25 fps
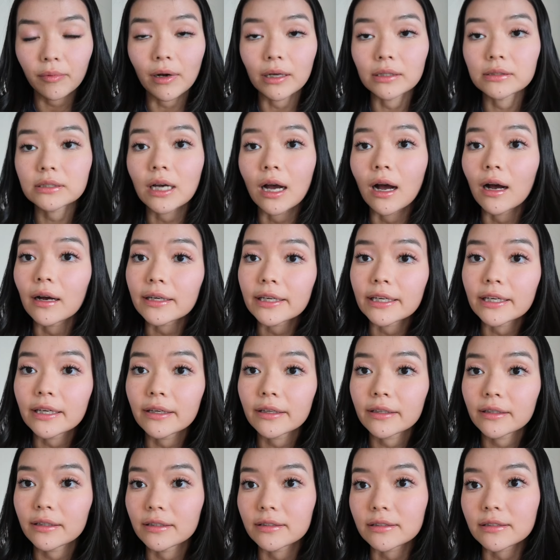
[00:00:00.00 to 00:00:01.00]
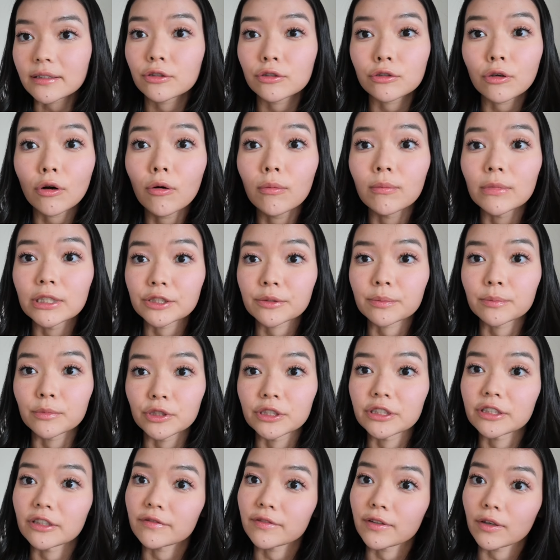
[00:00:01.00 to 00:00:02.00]
while talking is so much more
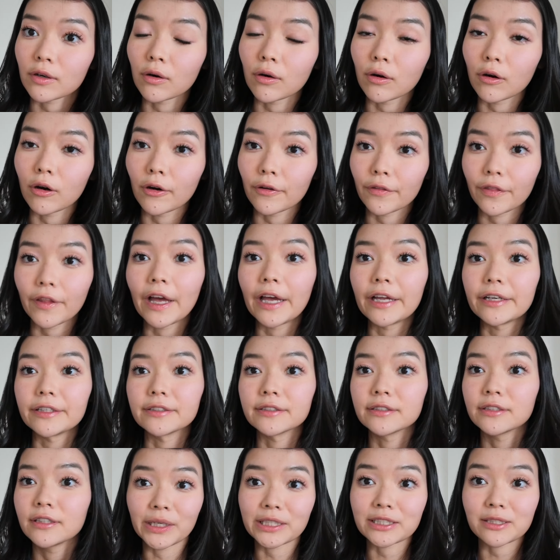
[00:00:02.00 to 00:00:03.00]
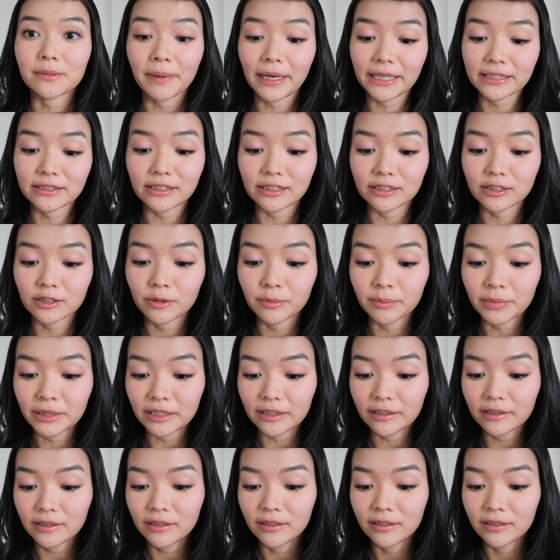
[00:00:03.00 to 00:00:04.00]
difficult than you expect it to
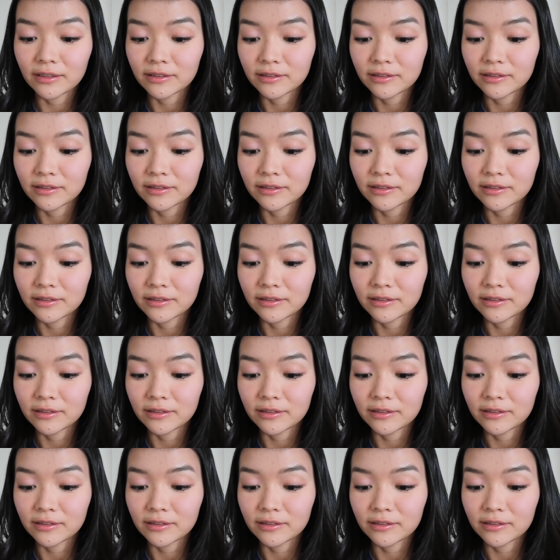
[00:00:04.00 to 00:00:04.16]
be.